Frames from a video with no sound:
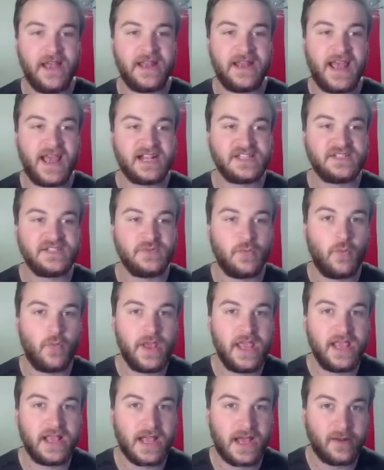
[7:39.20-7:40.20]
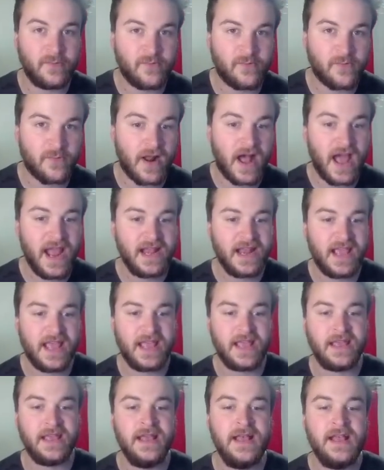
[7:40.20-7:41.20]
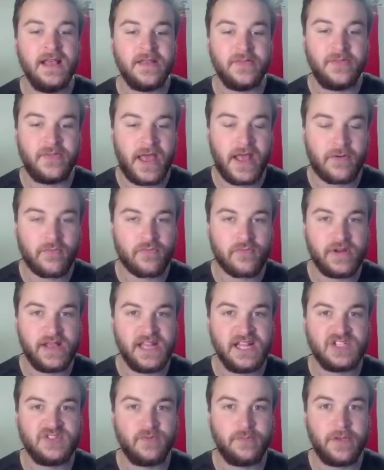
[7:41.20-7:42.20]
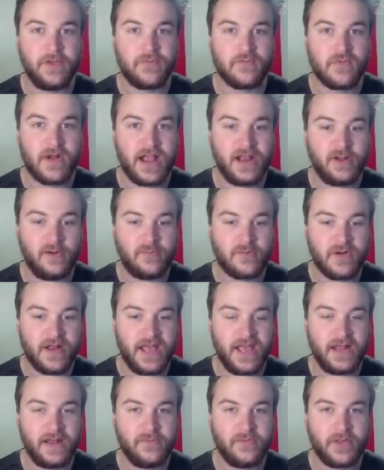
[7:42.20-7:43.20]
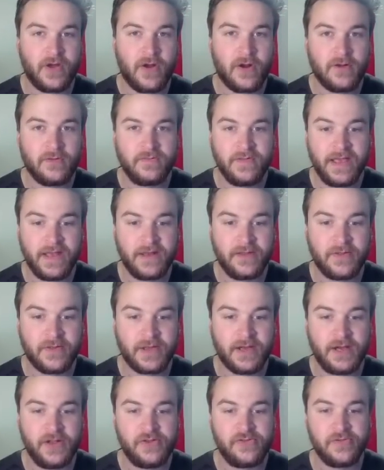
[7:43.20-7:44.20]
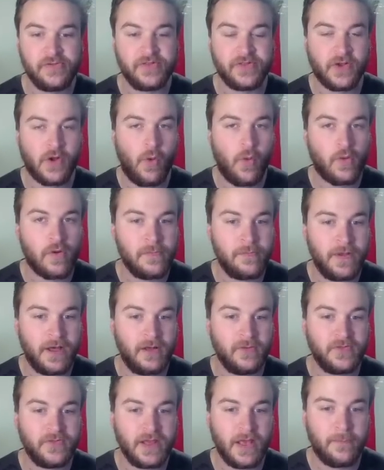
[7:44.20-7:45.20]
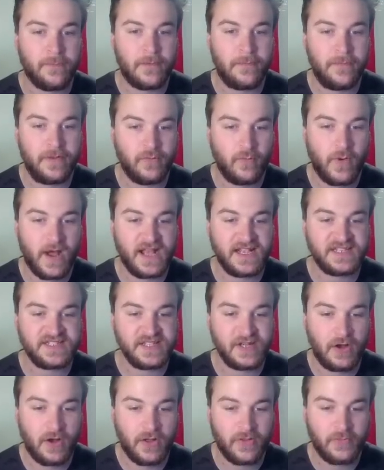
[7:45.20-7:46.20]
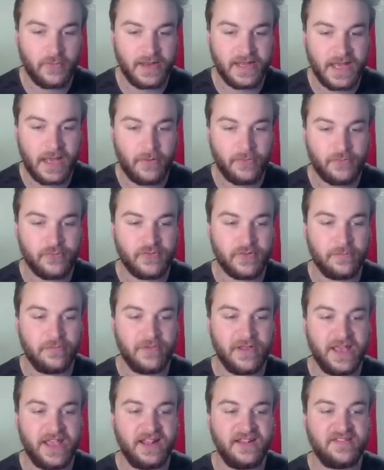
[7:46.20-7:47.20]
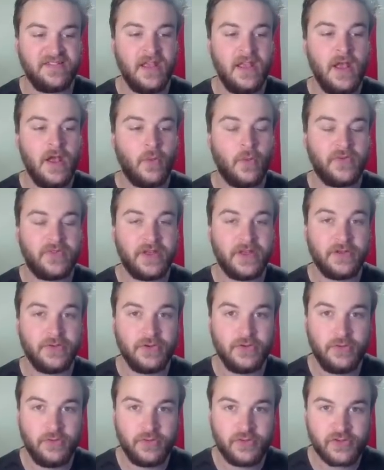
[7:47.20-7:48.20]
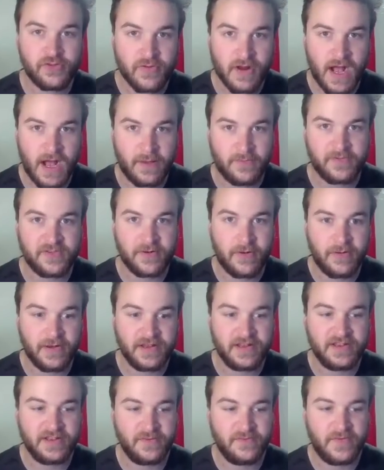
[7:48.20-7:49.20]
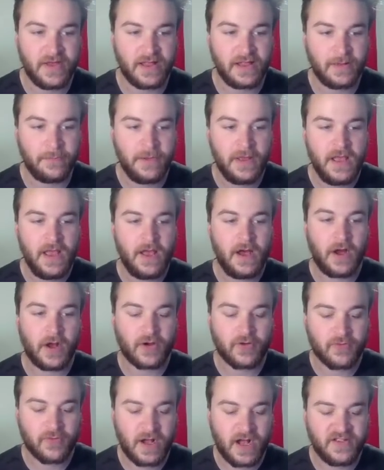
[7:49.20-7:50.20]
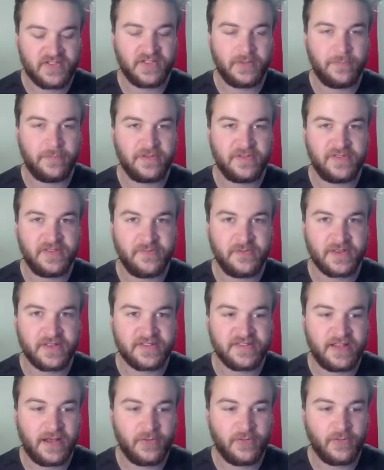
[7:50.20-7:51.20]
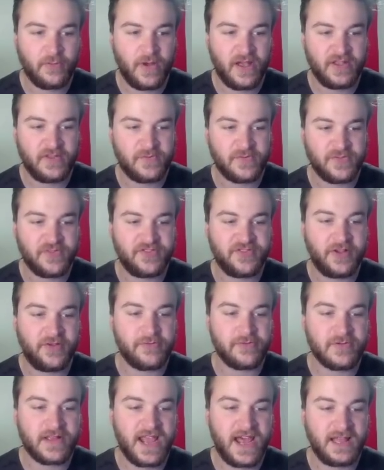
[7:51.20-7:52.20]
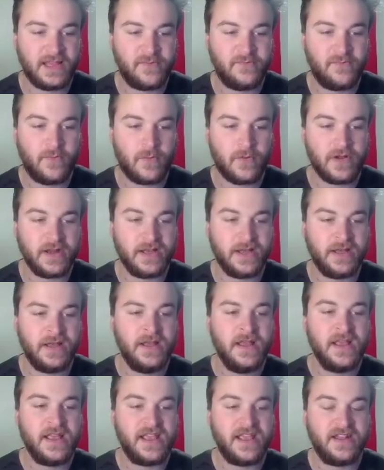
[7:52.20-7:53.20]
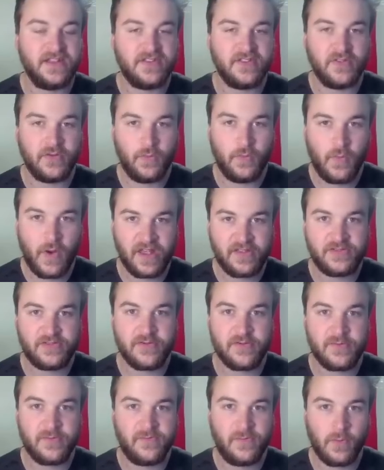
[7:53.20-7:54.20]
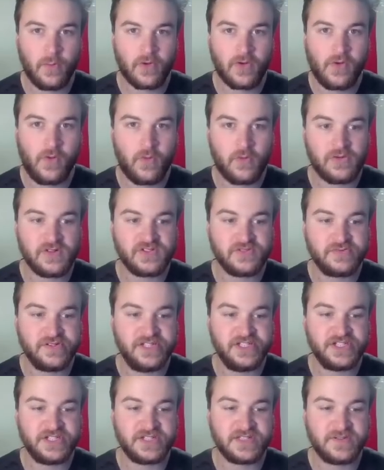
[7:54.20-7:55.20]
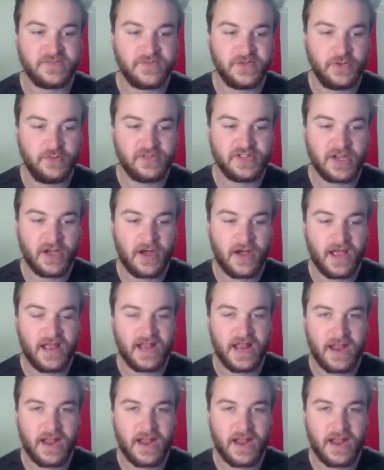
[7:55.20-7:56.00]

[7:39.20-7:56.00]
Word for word: next week on Friday, that ridge will be right overhead of the heartland of the country, the Corn Belt, the upper Midwest, and all the way down through the plains, with a new trough starting to develop across the Pacific Southwest for Southern California into the western Four Corners regions of Utah and